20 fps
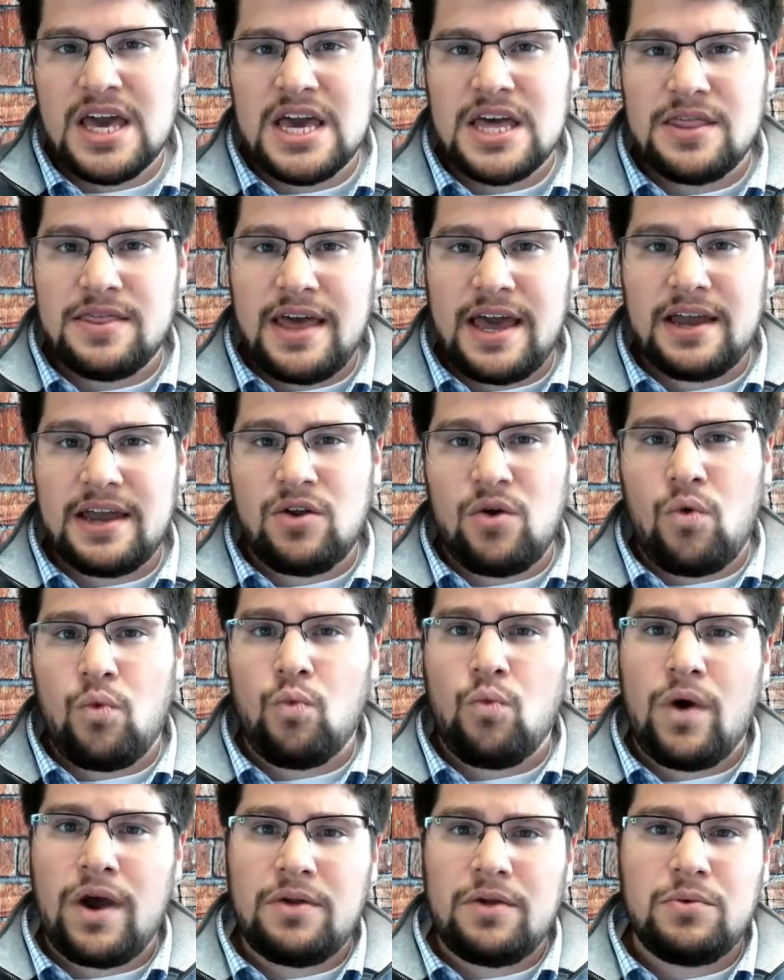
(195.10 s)
then
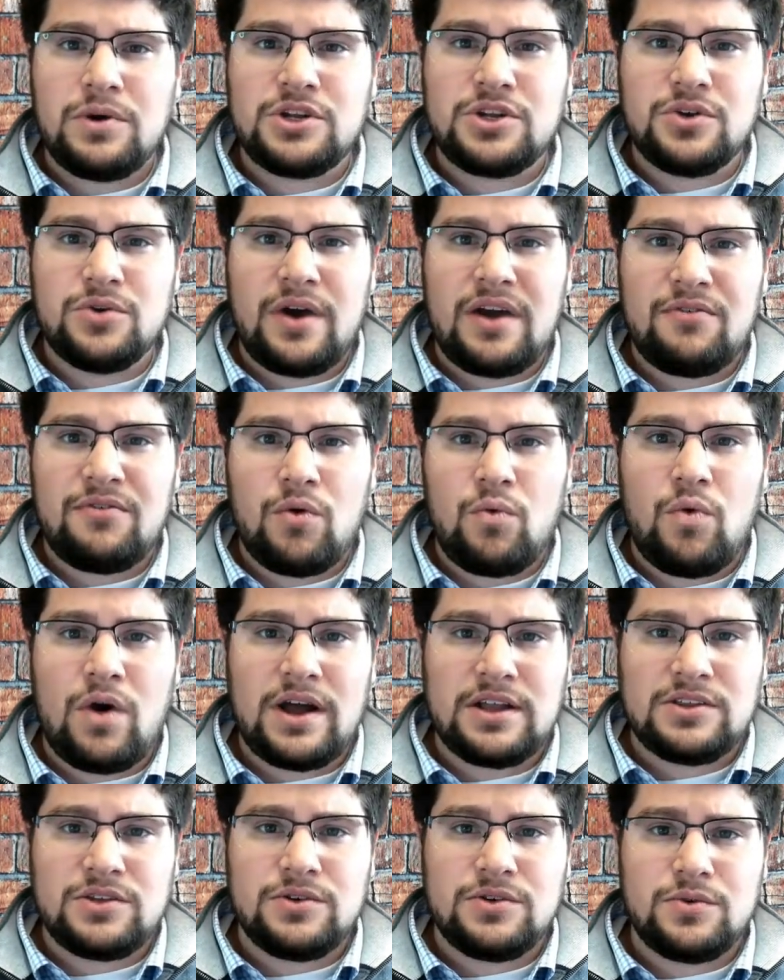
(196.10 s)
when would you ever
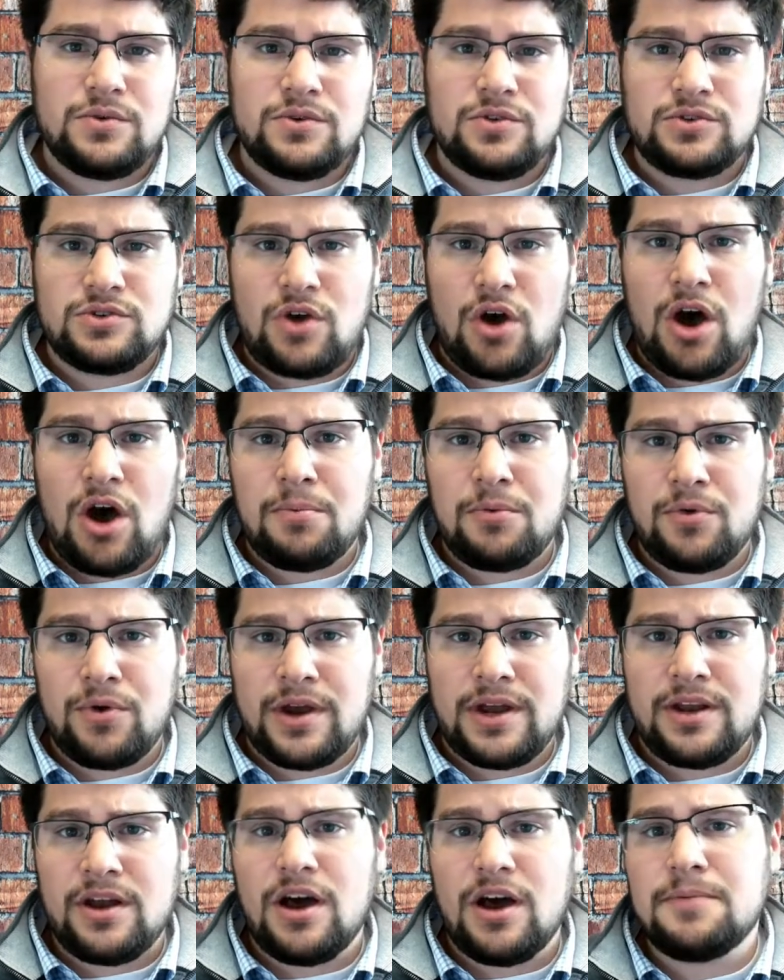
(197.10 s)
want to
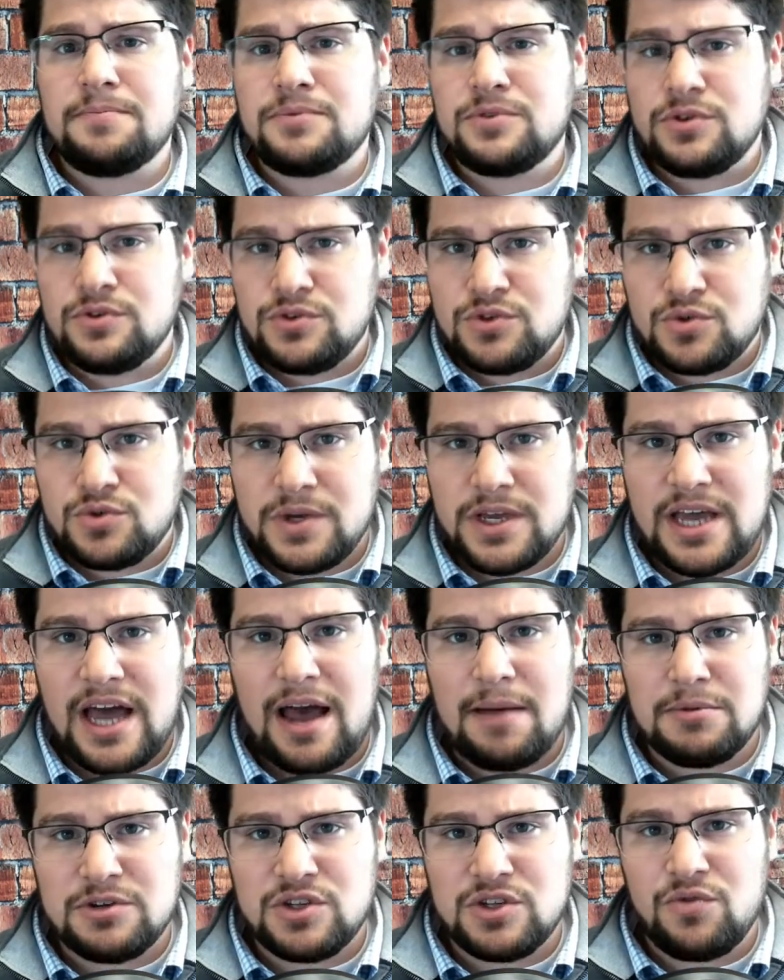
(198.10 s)
upgrade up to
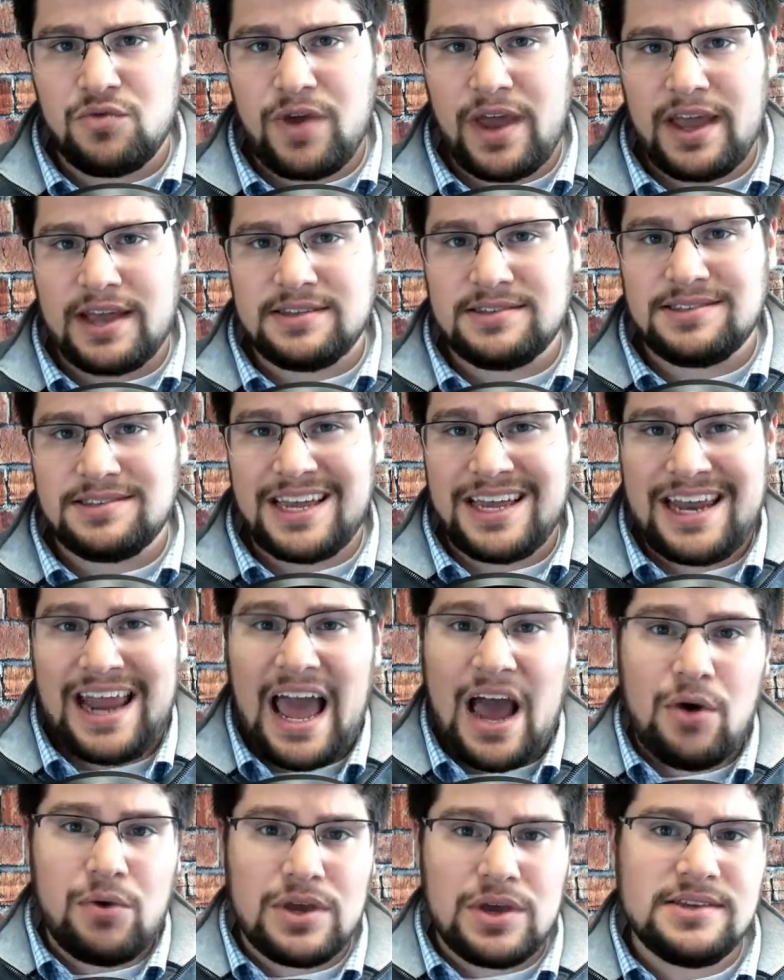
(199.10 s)
SuiteCommerce Advanced, and
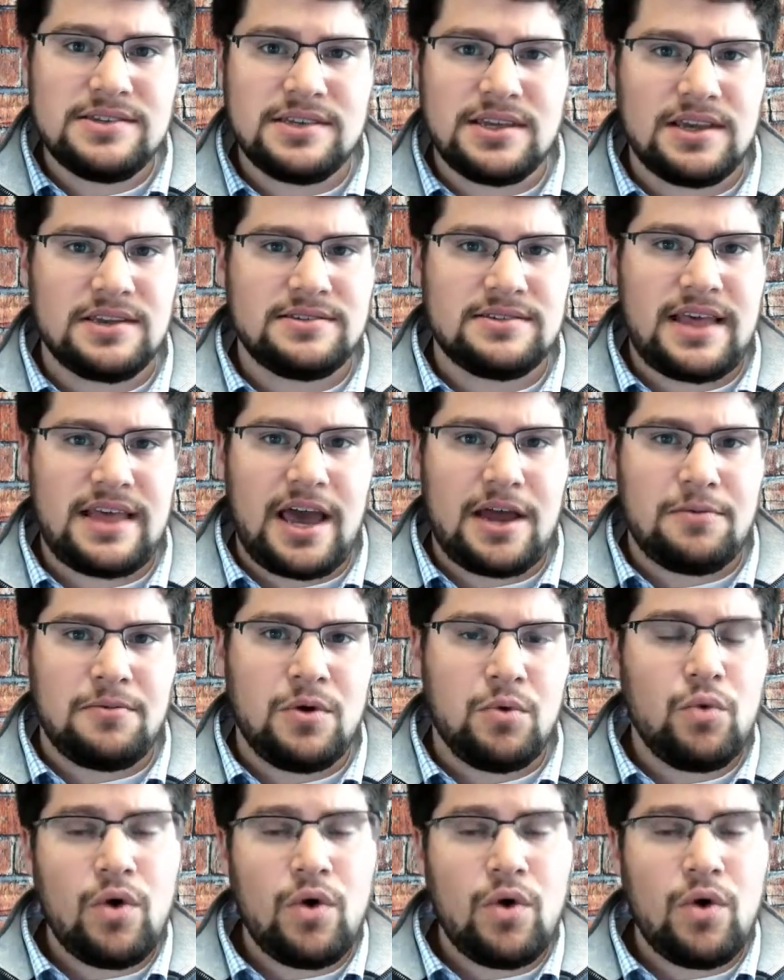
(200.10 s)
how easy is that?